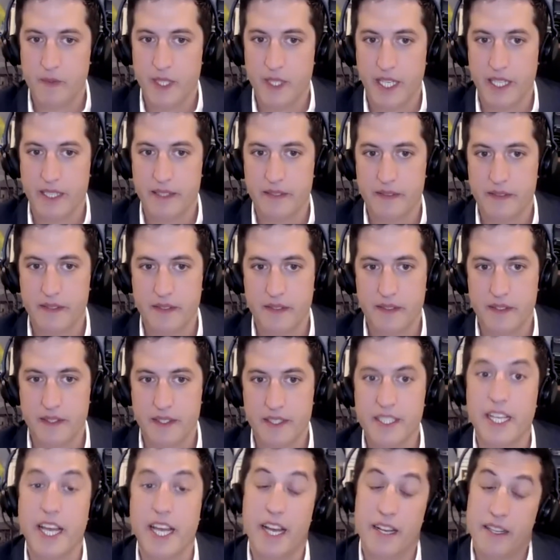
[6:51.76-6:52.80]
yeah,
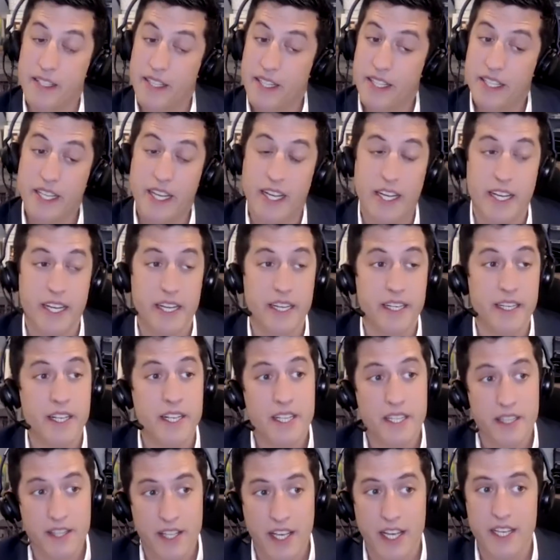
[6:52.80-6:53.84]
yeah, yeah, yeah.
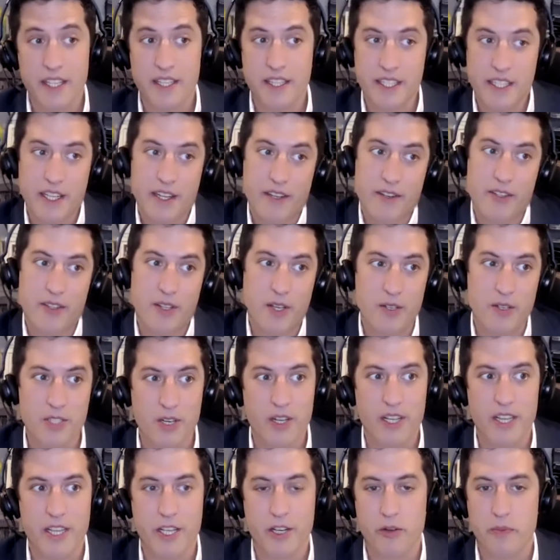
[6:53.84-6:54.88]
That, you know, those
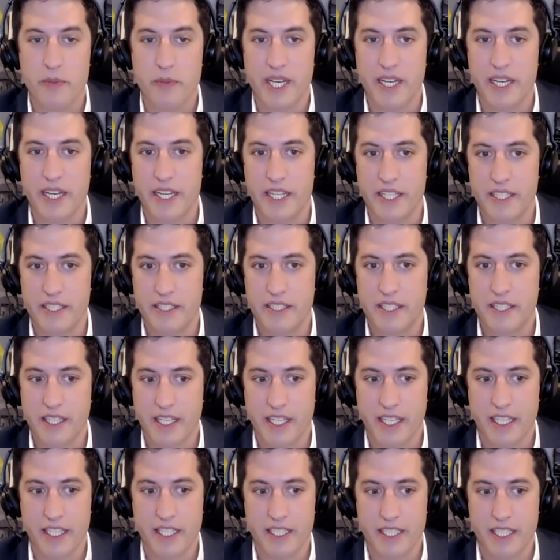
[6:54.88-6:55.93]
are a little bit eased,
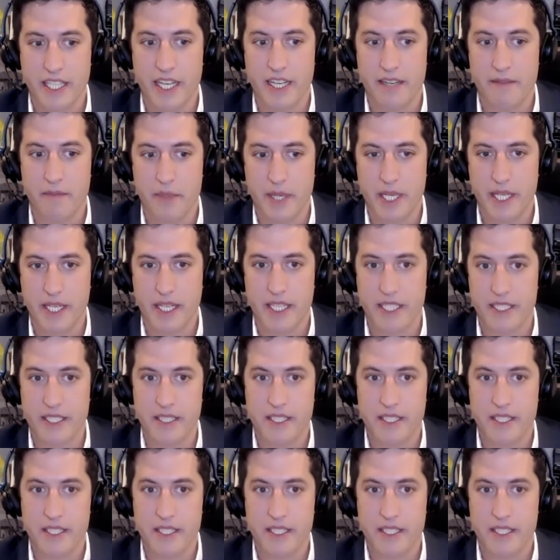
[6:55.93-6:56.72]
like I said, because,